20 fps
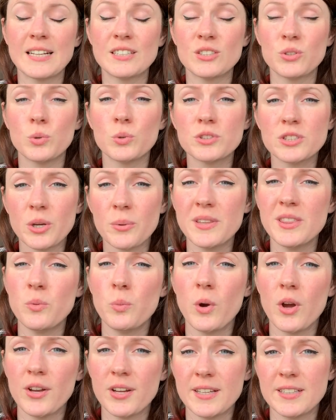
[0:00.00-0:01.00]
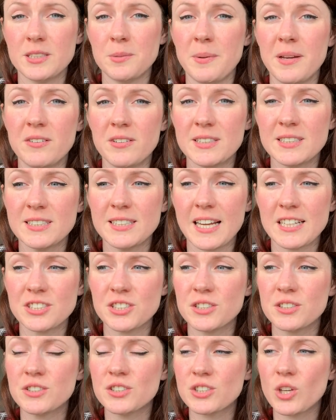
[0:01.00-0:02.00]
And also in the work experience
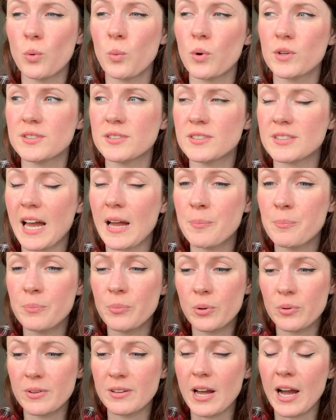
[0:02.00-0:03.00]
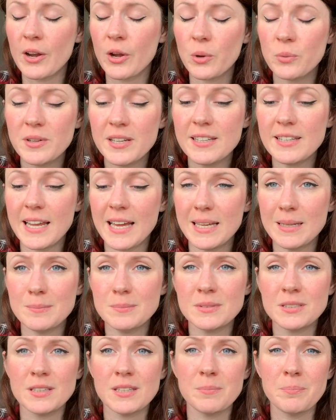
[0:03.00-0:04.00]
section, so once I only
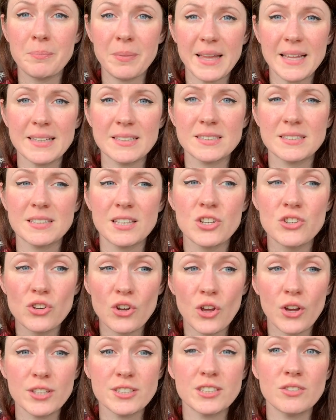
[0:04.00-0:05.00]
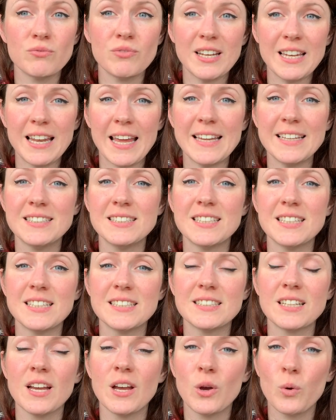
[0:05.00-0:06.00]
named the bits, the nursing
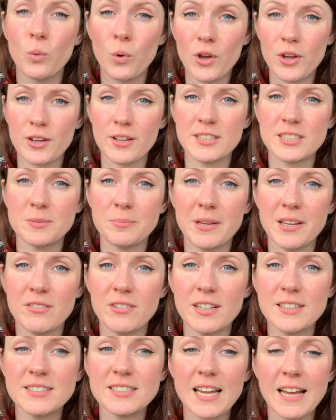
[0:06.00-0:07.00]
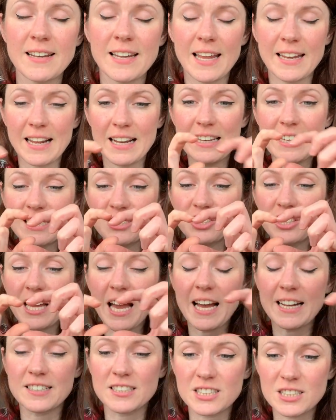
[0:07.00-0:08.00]
related work experience, and then I literally
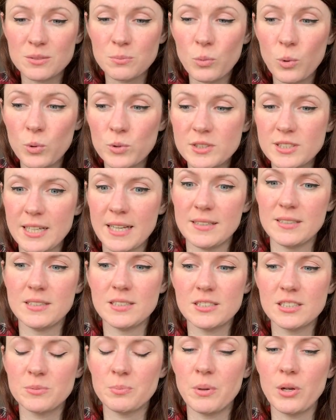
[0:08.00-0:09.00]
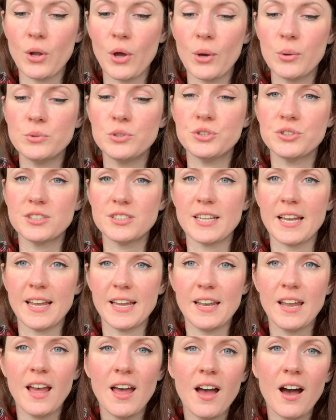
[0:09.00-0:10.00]
had a small sentence below just
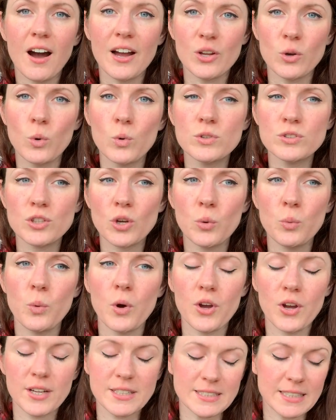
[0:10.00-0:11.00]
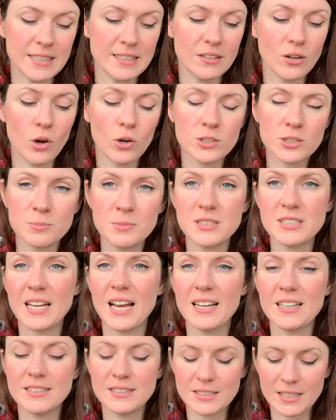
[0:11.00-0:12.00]
saying I also worked in
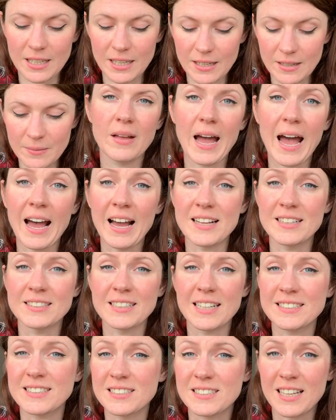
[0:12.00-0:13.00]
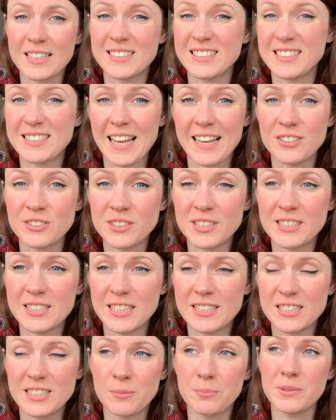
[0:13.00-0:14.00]
hospitality and as a sales
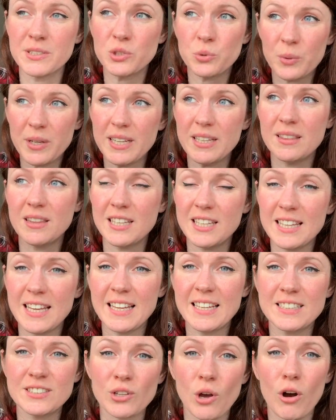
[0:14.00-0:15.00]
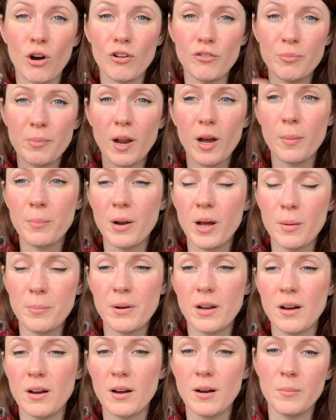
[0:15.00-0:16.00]
assistant between the years of blah blah
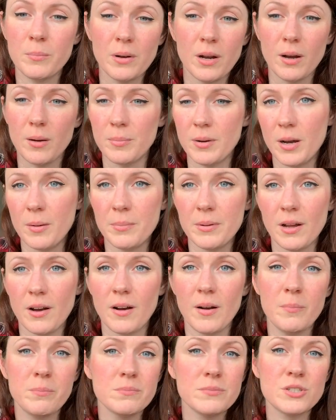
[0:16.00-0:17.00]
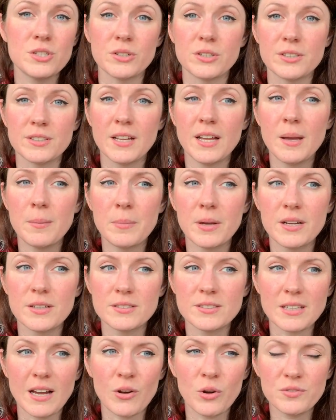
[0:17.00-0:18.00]
blah blah blah blah. Done.
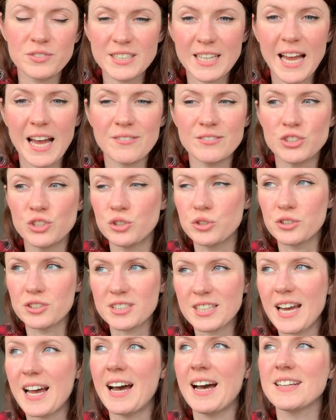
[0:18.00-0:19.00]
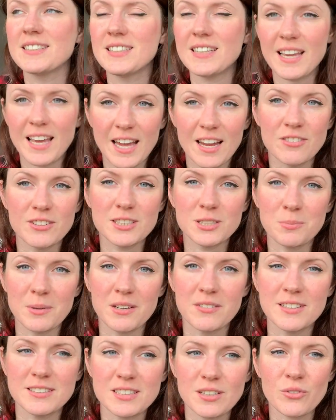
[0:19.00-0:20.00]
Because I obviously haven't just had care
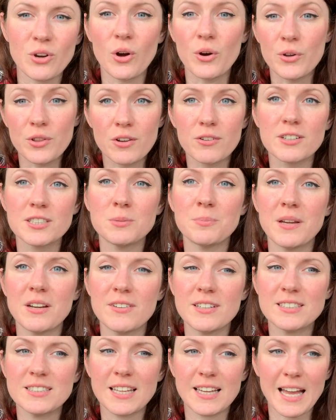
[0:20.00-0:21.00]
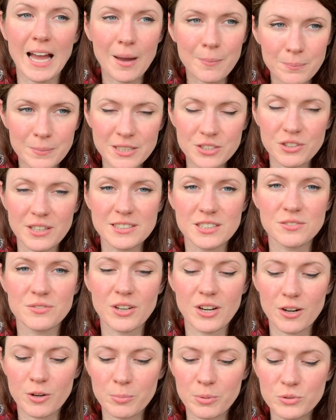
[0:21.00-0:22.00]
experience, I've got other experience that can be
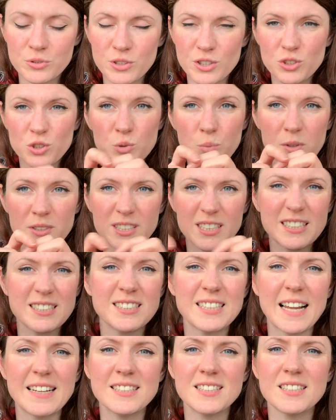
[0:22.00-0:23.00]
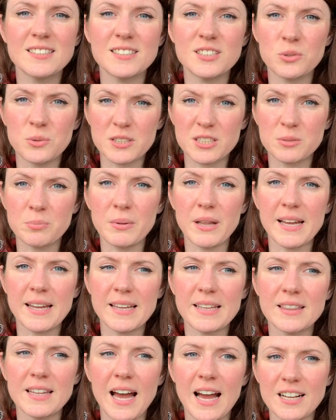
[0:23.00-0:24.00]
transferable. So I just wanted a sentence to
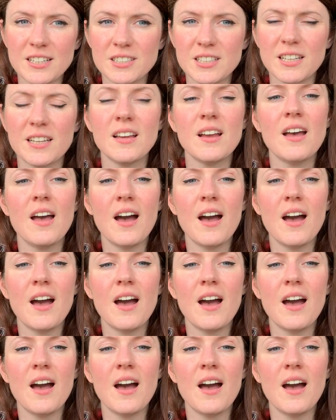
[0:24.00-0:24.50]
explain that actually